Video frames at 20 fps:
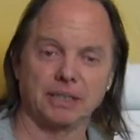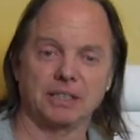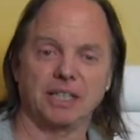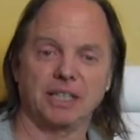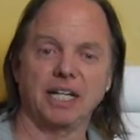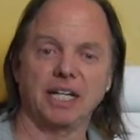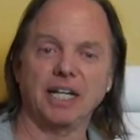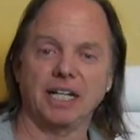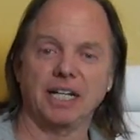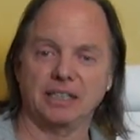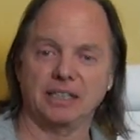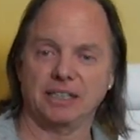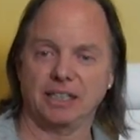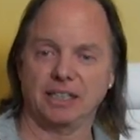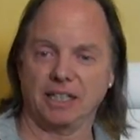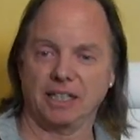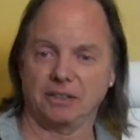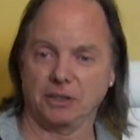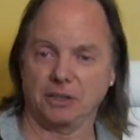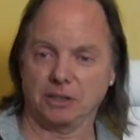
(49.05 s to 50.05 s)
they hang
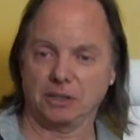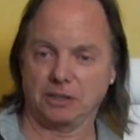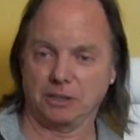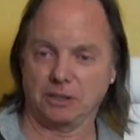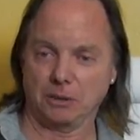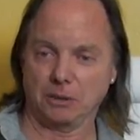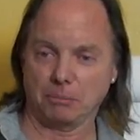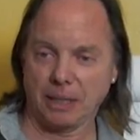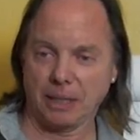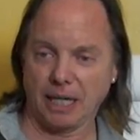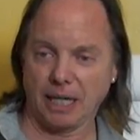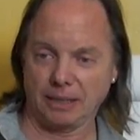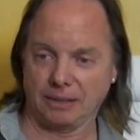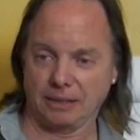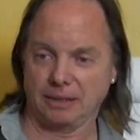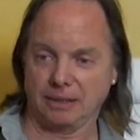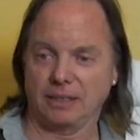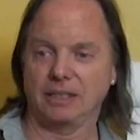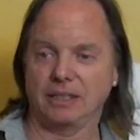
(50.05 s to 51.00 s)
together in a certain pattern.